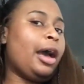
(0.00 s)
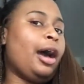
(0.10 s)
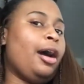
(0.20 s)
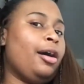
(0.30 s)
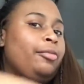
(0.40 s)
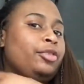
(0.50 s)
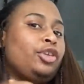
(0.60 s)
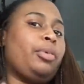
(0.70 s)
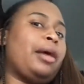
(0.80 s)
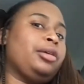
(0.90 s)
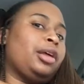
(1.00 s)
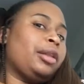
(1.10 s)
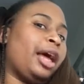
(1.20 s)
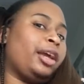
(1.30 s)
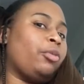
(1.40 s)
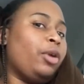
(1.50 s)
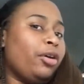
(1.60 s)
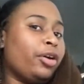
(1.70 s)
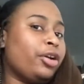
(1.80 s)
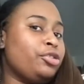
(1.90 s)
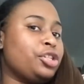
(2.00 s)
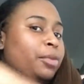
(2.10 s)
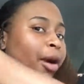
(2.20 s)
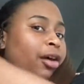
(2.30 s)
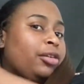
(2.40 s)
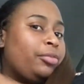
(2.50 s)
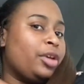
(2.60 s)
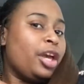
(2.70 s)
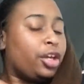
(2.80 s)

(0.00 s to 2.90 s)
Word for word: um, you probably are like, well, girl, you shouldn't have bought them.